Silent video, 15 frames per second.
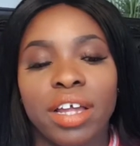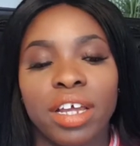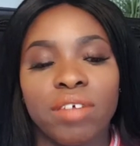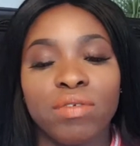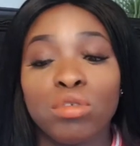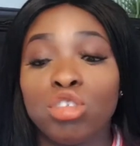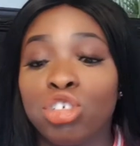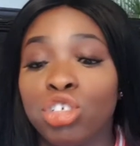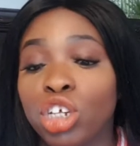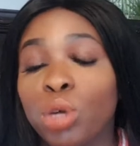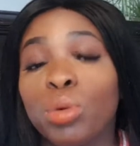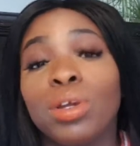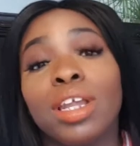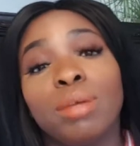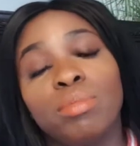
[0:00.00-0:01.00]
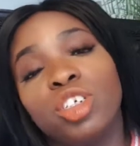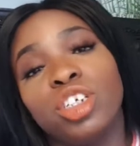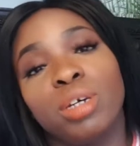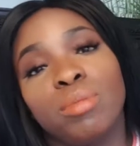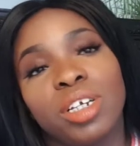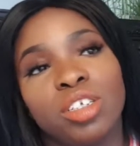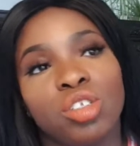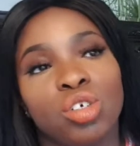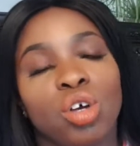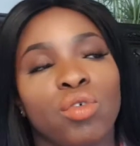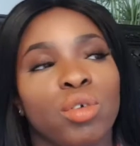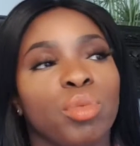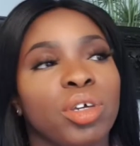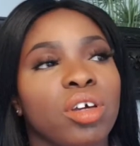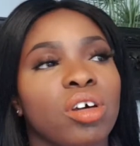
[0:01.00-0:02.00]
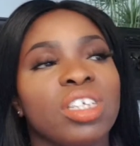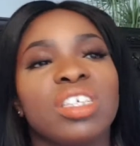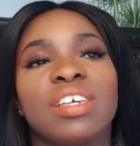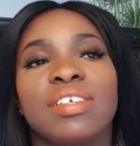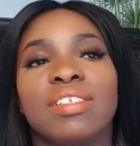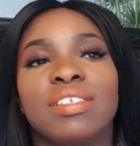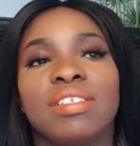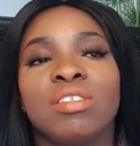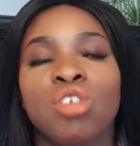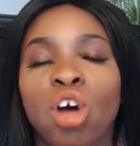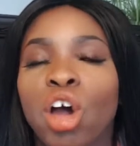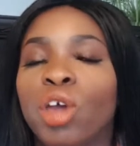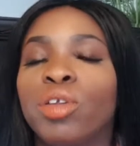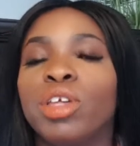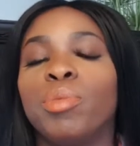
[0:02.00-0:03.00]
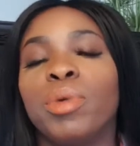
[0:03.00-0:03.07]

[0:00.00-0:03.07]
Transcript: And I thought, you know what, let me share my story, because it's not only